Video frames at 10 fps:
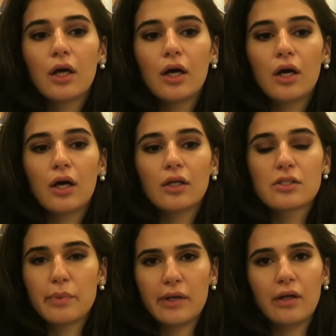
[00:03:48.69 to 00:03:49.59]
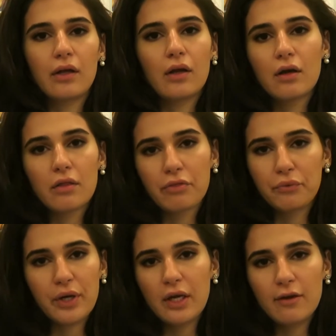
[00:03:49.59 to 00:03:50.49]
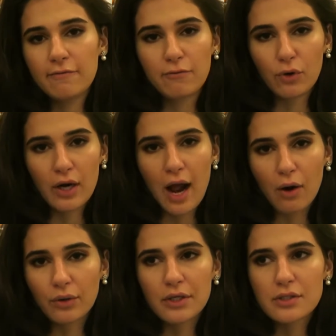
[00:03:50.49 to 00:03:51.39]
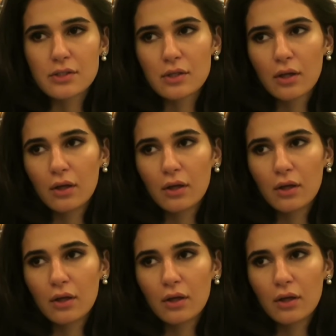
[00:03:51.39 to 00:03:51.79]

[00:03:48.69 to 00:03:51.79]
uh, spending three four hours